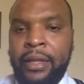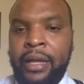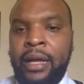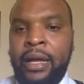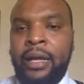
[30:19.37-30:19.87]

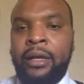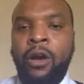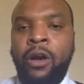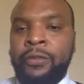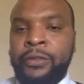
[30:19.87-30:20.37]

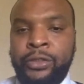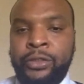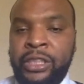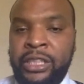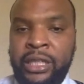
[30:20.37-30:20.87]
Officers
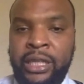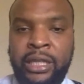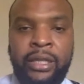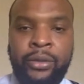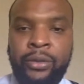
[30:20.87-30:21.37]
can
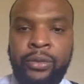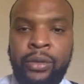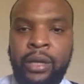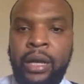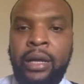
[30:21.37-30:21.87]
kill
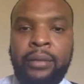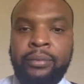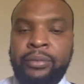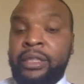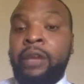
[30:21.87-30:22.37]

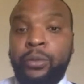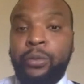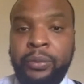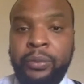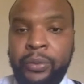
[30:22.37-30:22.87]
several
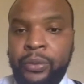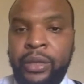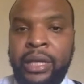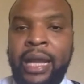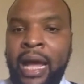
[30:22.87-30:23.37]
people
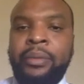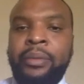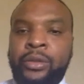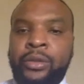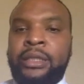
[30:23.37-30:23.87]
and not be
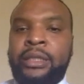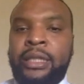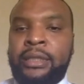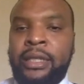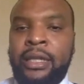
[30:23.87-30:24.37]
drug
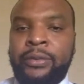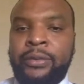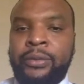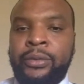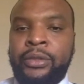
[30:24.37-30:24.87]
tested
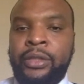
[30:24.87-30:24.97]
afterwards.